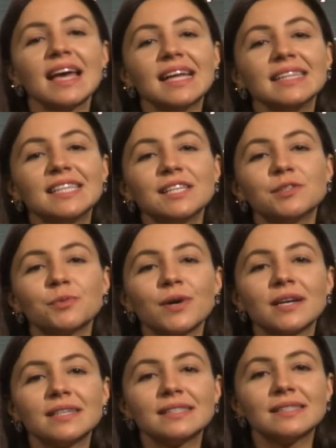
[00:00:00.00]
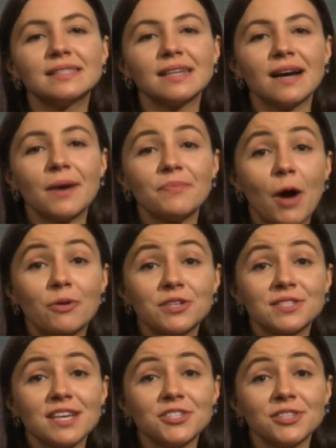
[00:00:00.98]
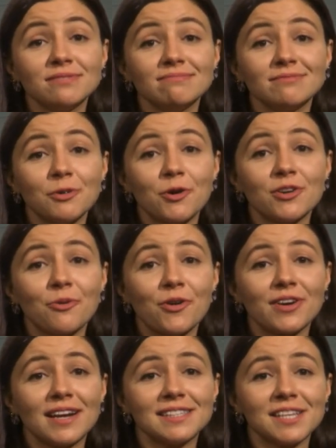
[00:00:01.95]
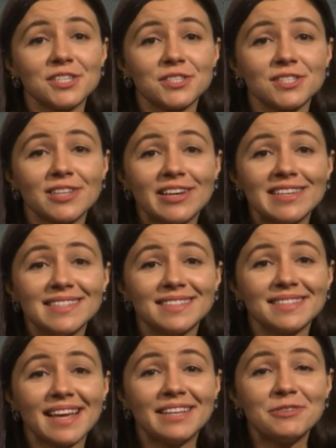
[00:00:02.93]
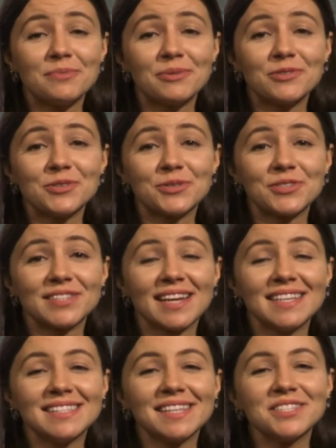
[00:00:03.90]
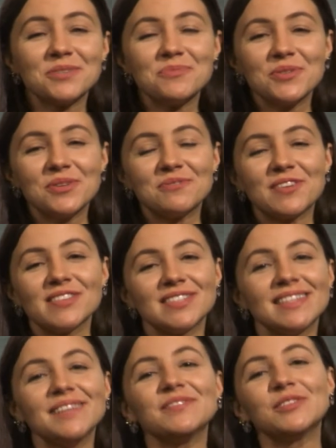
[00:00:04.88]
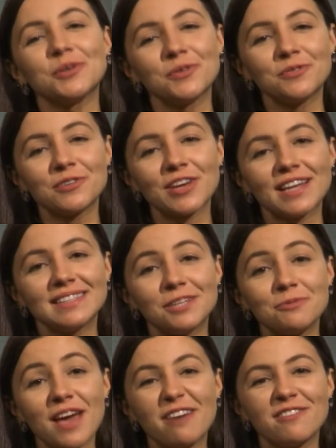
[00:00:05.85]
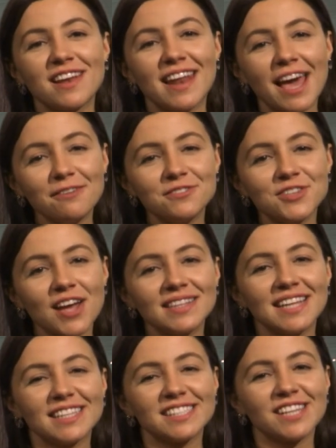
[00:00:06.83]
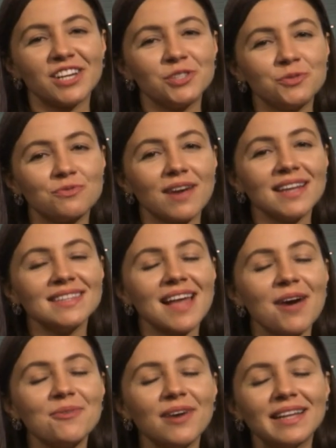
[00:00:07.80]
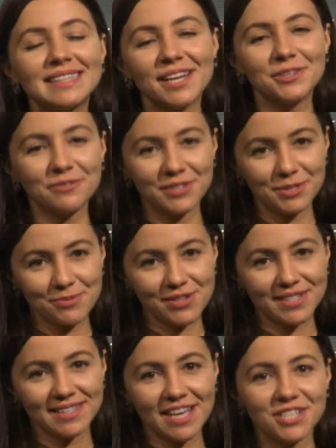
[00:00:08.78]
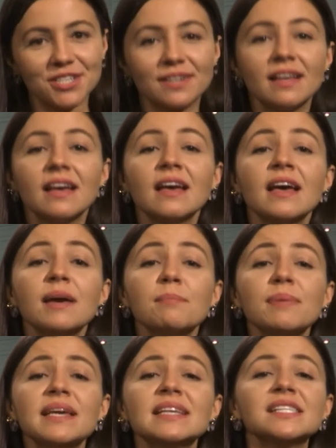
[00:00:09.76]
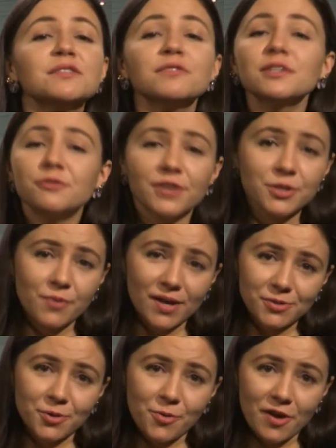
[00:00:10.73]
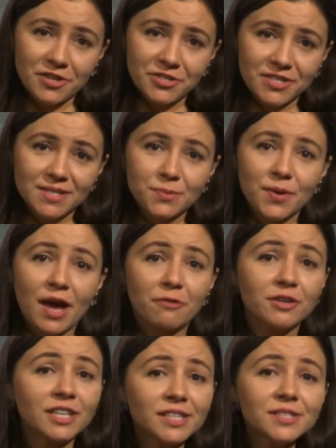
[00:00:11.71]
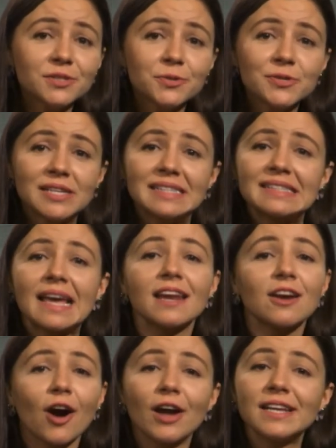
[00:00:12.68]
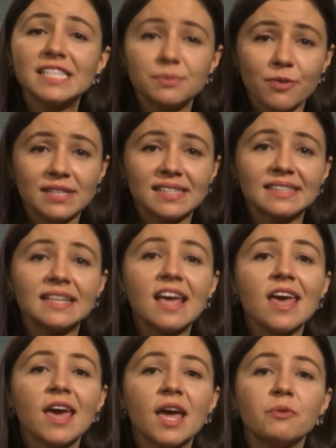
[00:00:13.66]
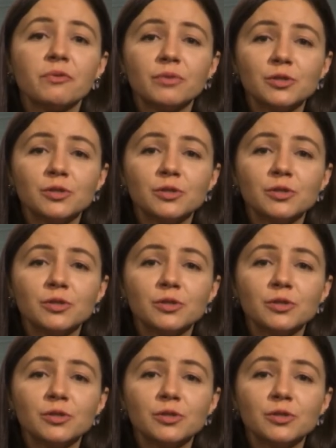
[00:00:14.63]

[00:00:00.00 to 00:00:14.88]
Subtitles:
This was our session on Organization Studies and Human Resource Studies at Tilburg University. Don't forget that we have a live chat that starts right now at the end of this presentation. Please feel free to ask your questions. We have current students and colleagues present, and we will